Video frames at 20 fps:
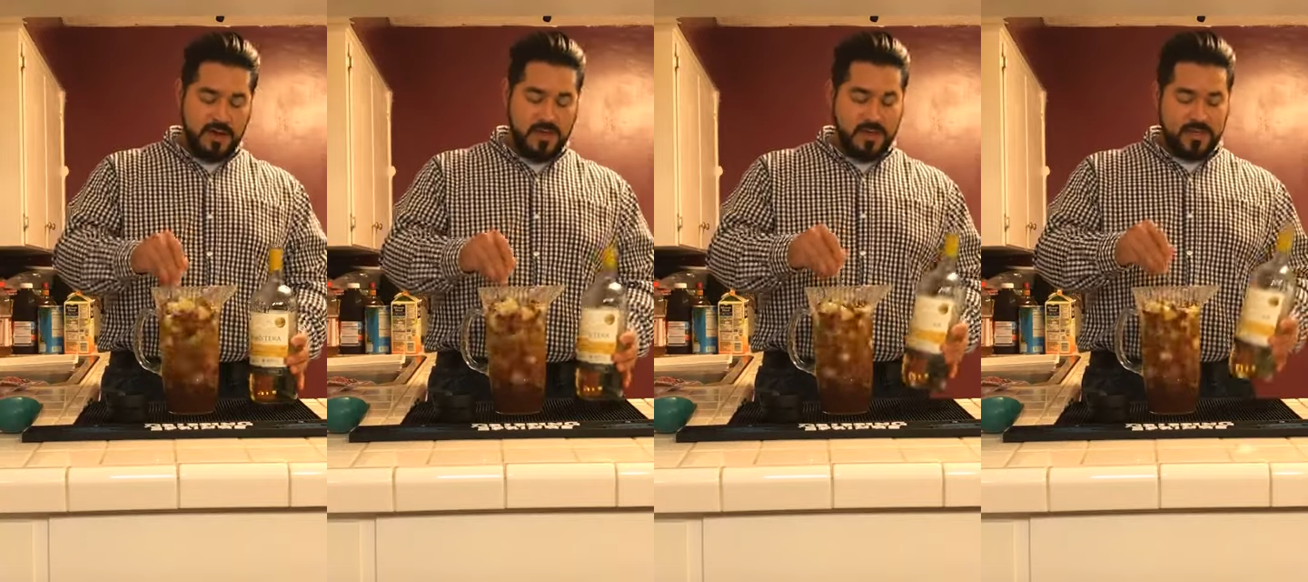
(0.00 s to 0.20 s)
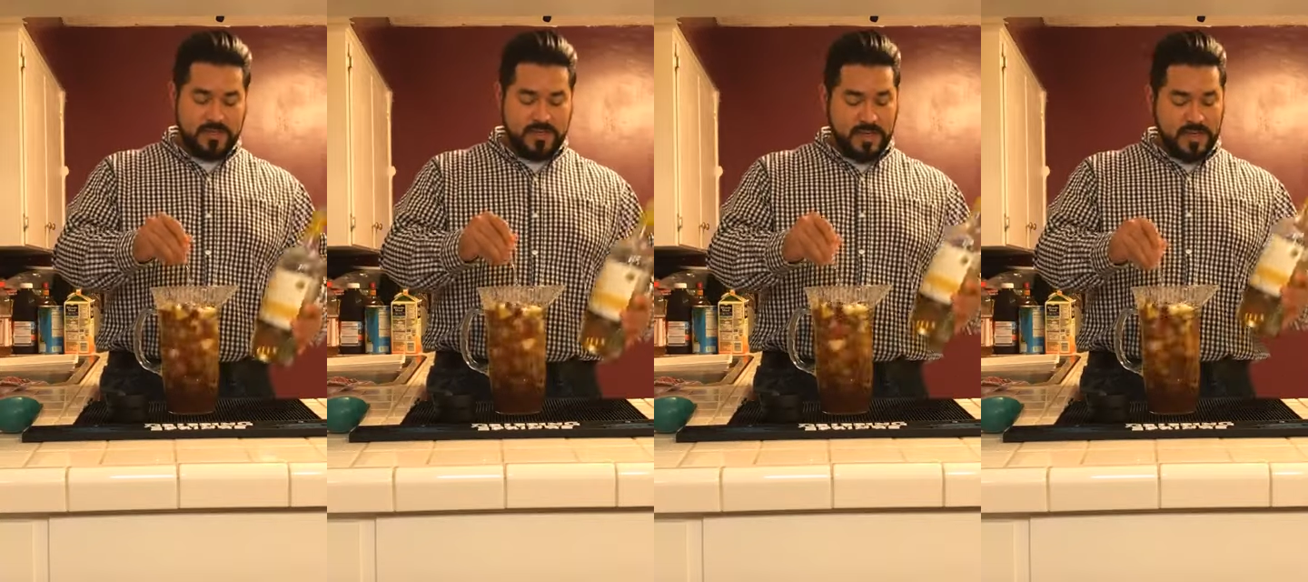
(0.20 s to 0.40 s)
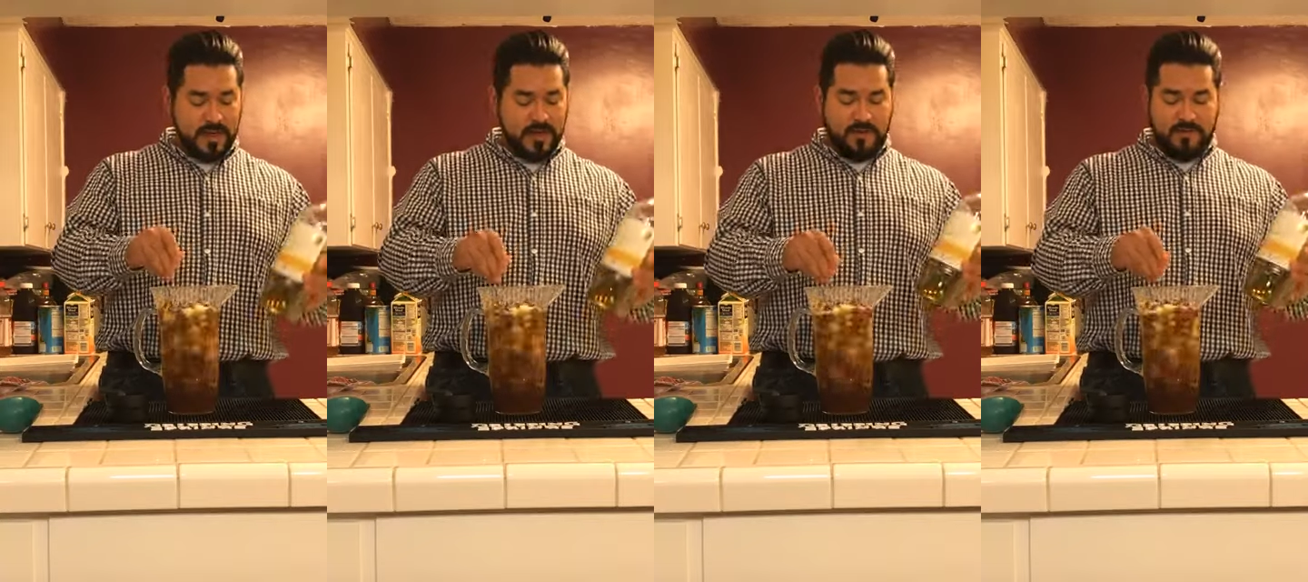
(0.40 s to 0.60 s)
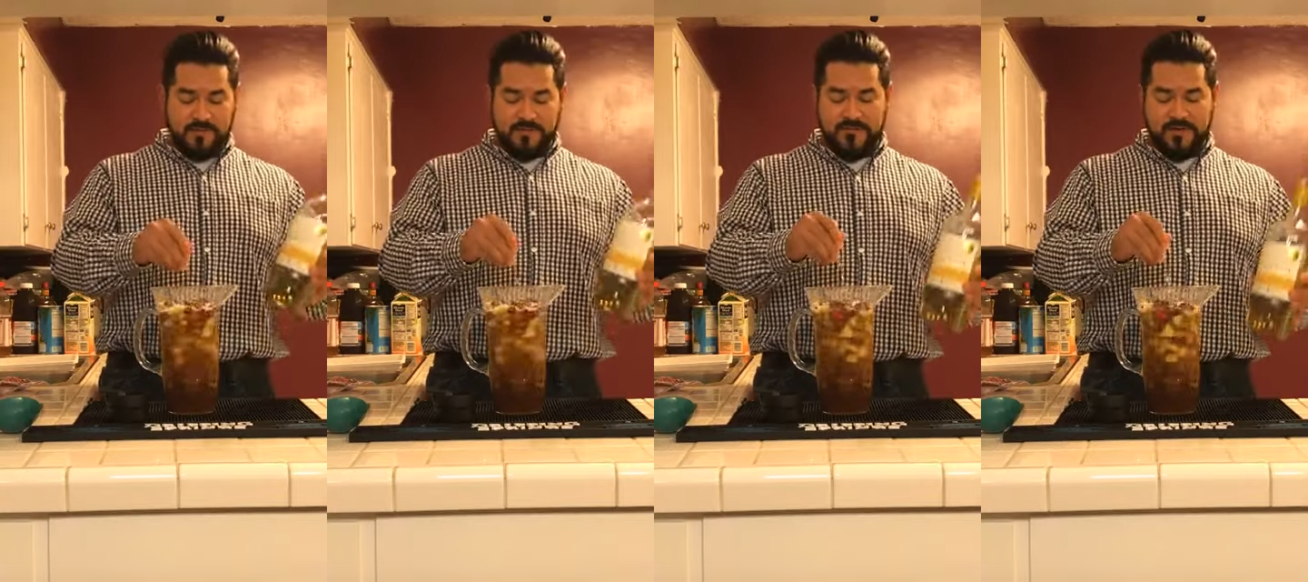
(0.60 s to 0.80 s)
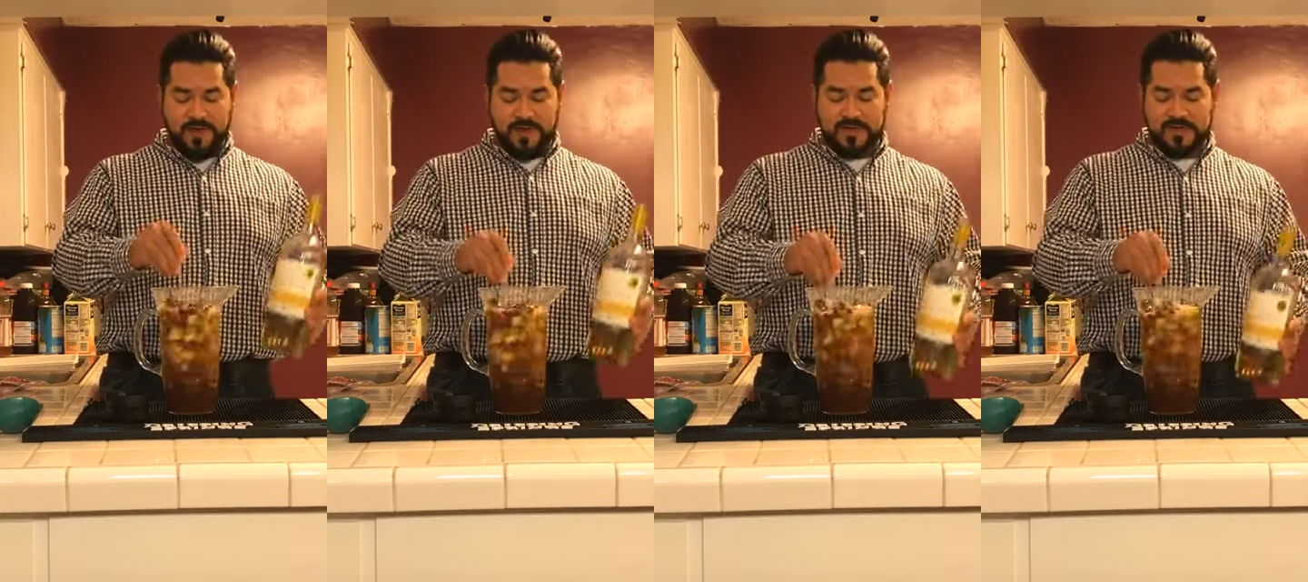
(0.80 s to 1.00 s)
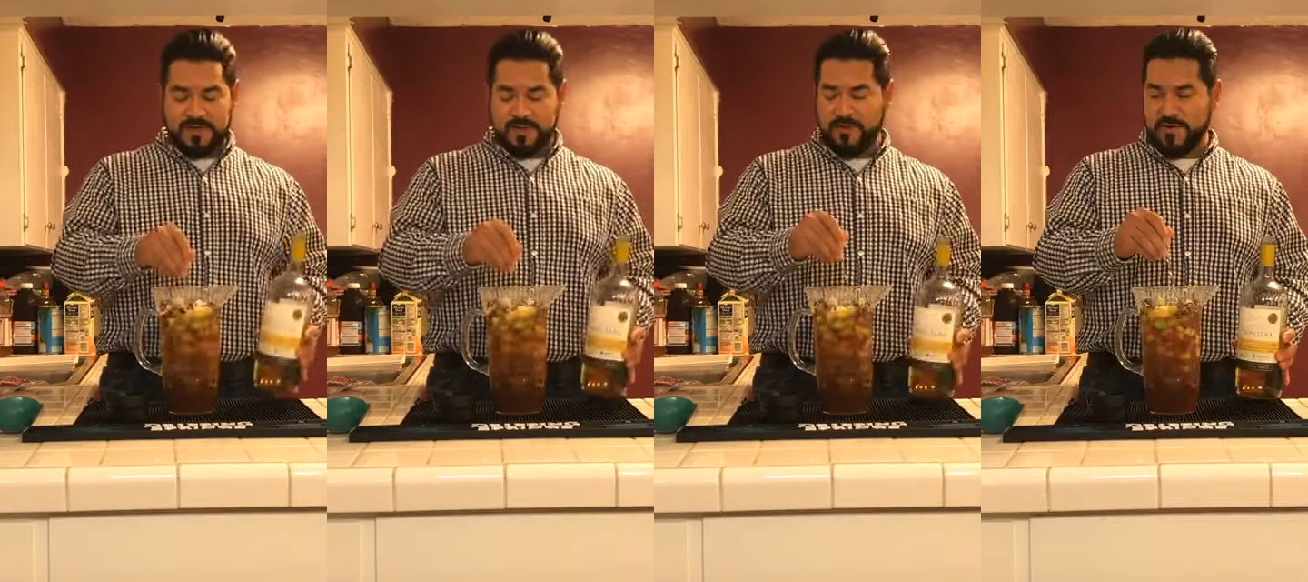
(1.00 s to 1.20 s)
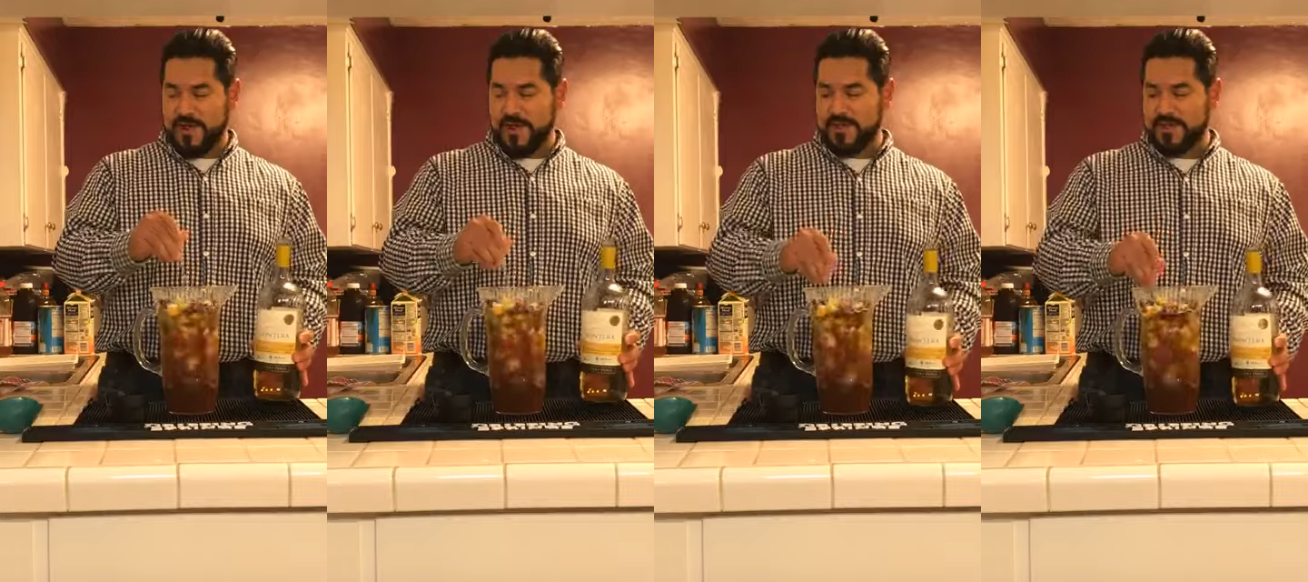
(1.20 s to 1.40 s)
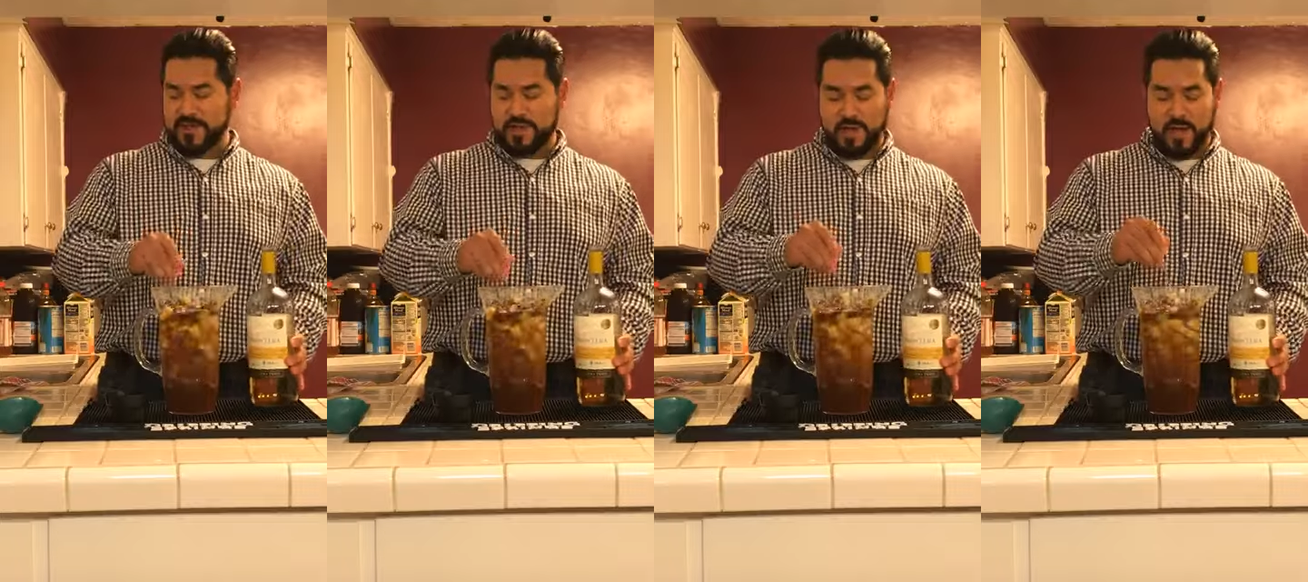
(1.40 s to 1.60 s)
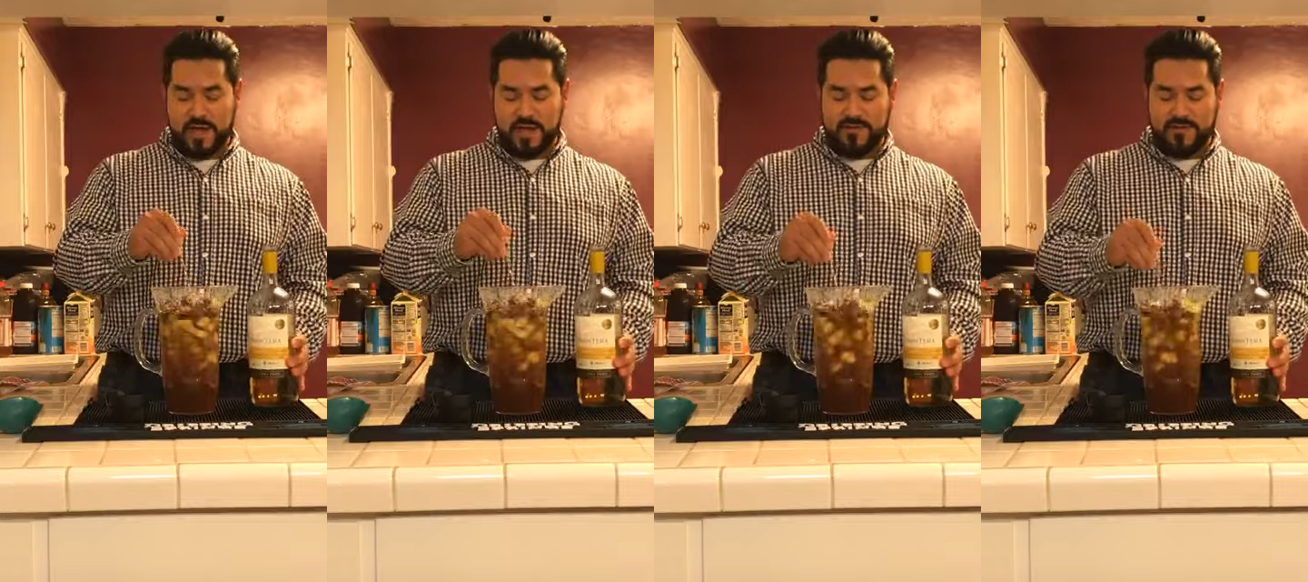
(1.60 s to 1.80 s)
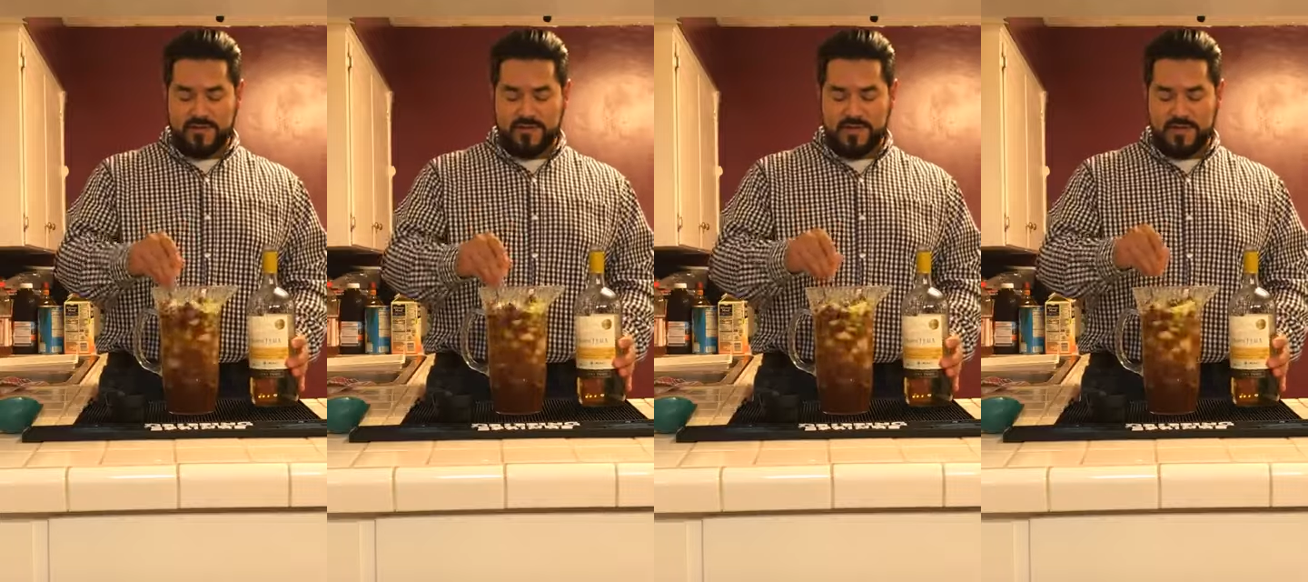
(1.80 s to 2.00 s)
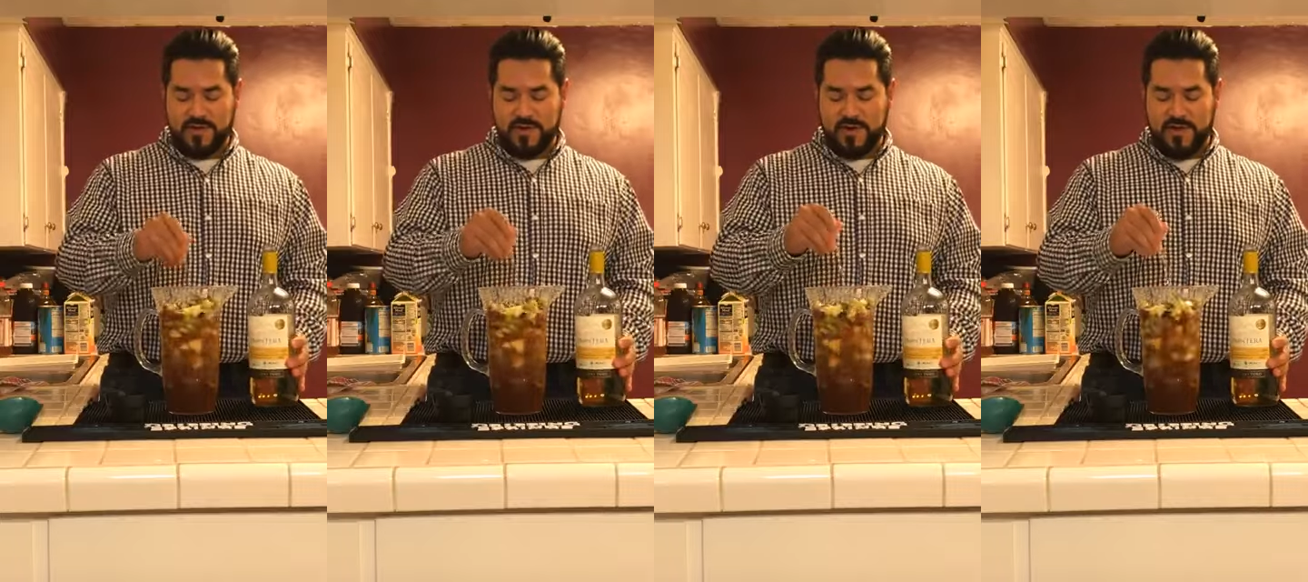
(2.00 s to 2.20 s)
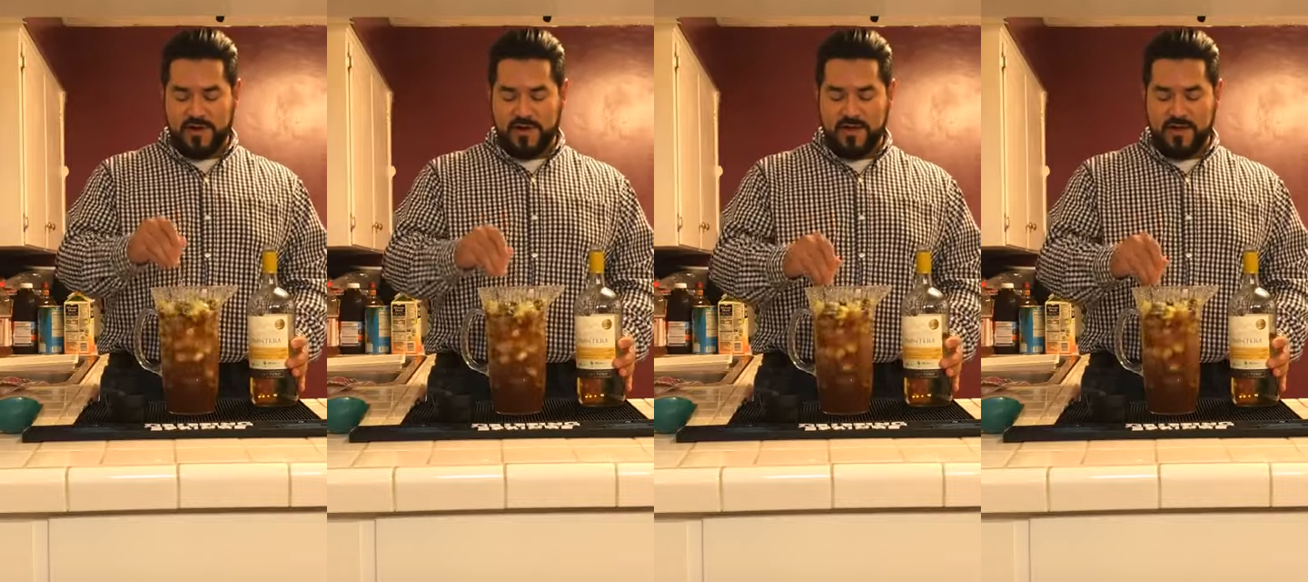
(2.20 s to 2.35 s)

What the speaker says: And it's not gonna fit, so we're gonna have to transfer it to